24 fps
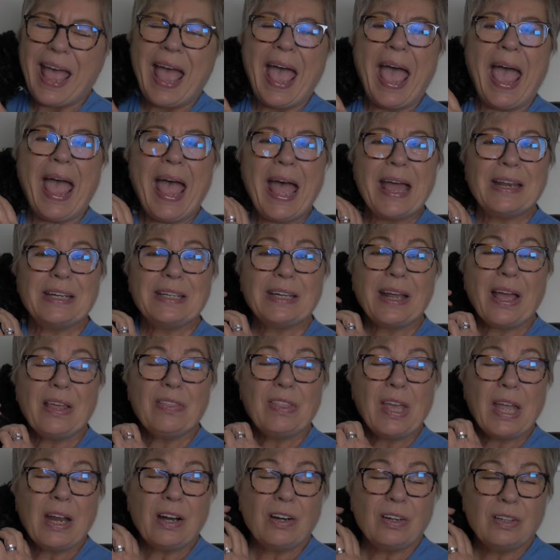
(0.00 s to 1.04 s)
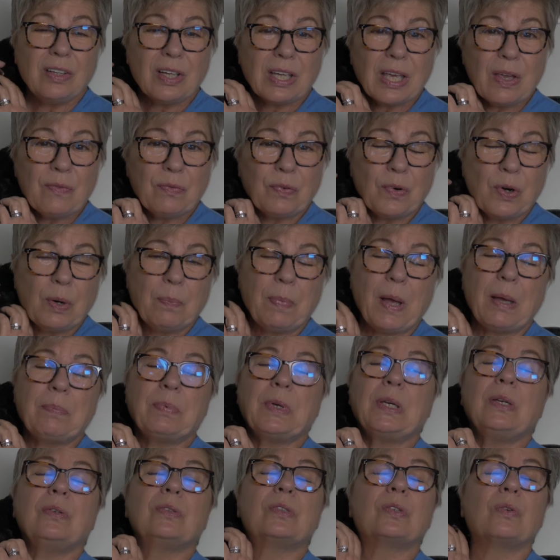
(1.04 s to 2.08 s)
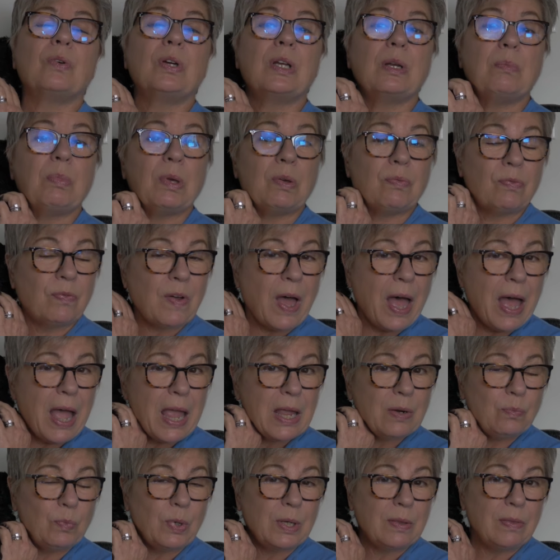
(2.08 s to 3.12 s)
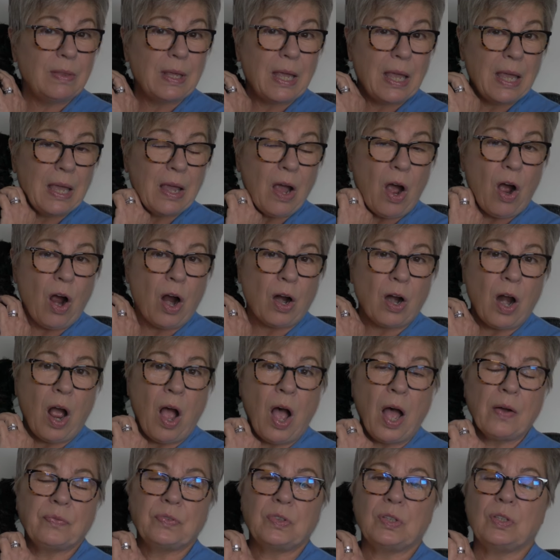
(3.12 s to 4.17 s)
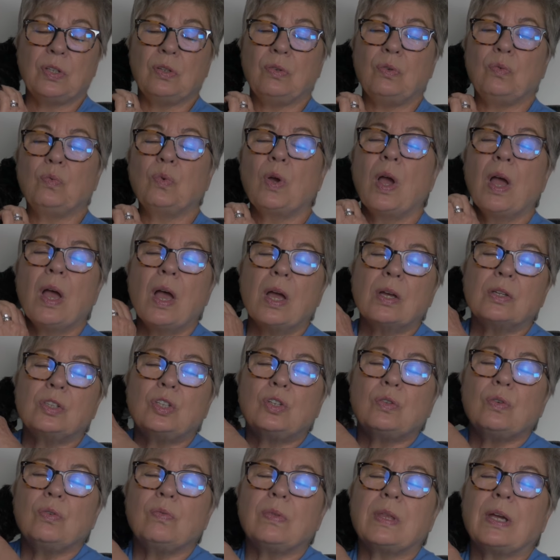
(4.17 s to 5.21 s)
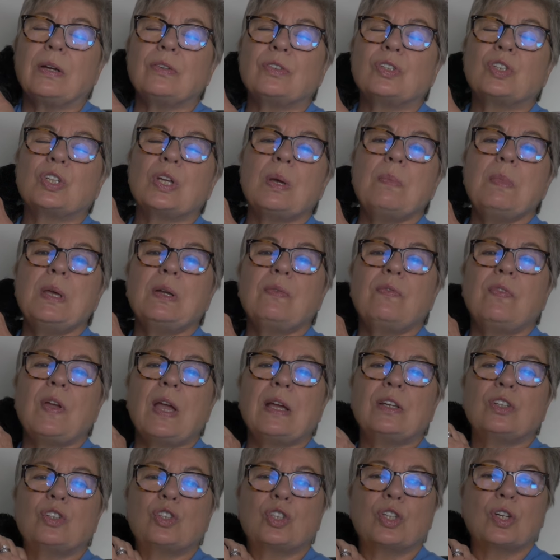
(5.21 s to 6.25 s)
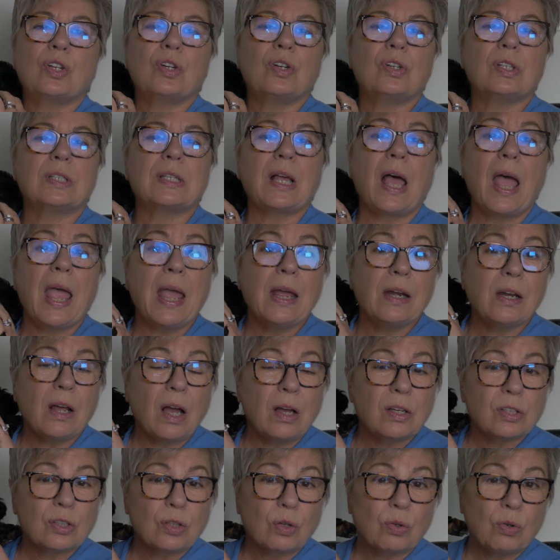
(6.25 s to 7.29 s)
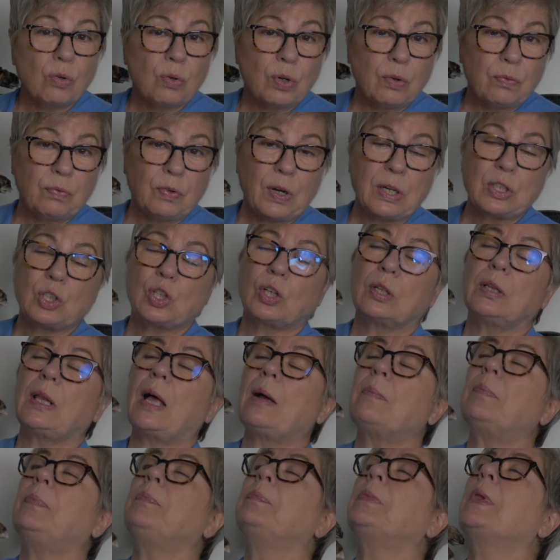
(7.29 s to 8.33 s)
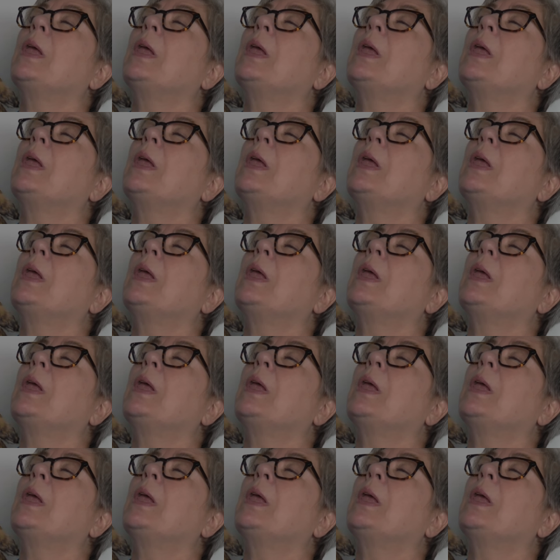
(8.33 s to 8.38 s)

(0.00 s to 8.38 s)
and they are looking for a puppy who's going to be fine when they are off to do their gym adventures and also go to French club.